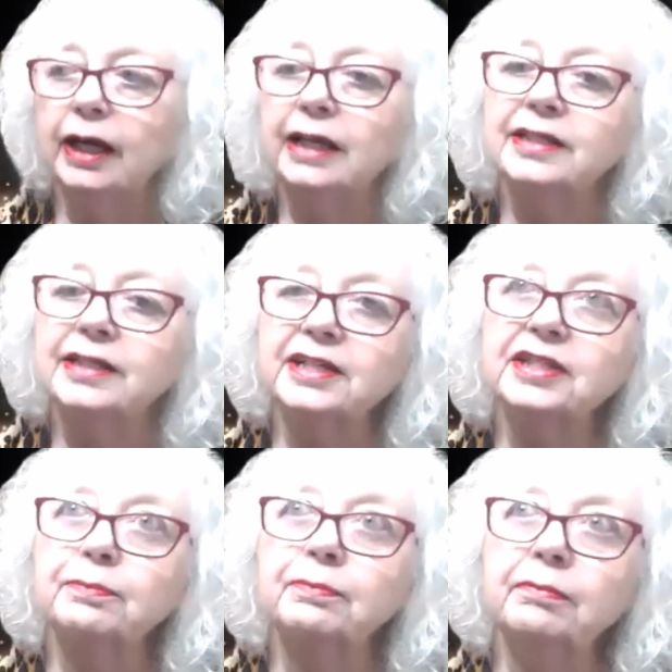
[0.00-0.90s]

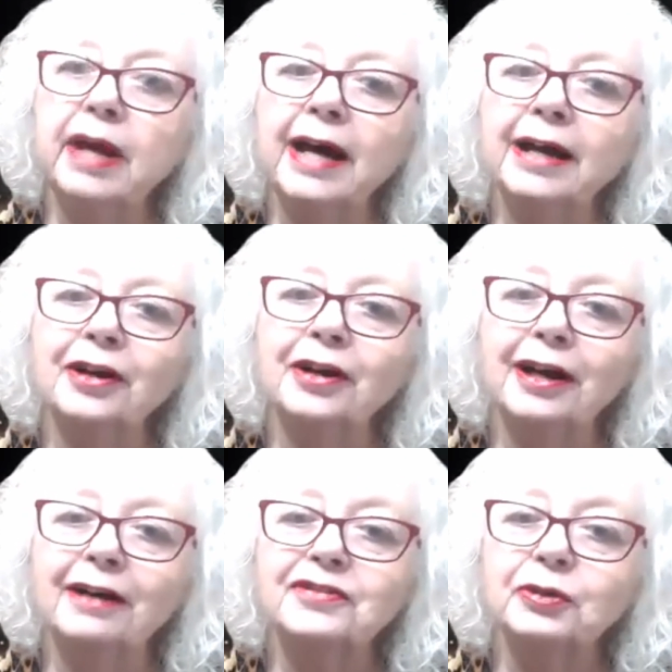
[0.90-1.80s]
It's a matter
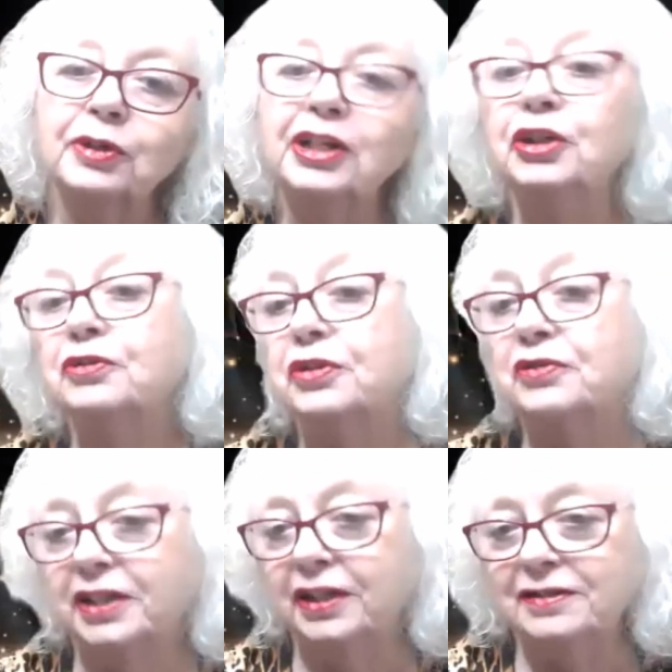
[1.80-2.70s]
of, so we're going to use
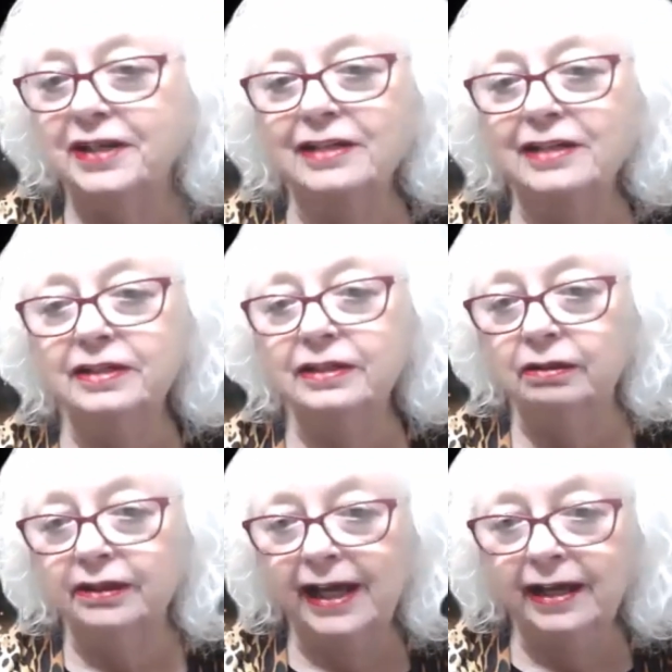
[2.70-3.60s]
those kids as these
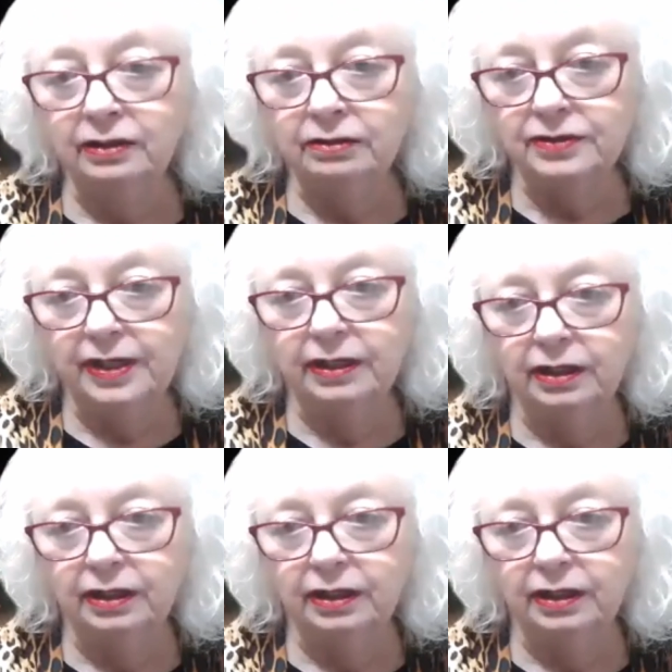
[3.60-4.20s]
little candles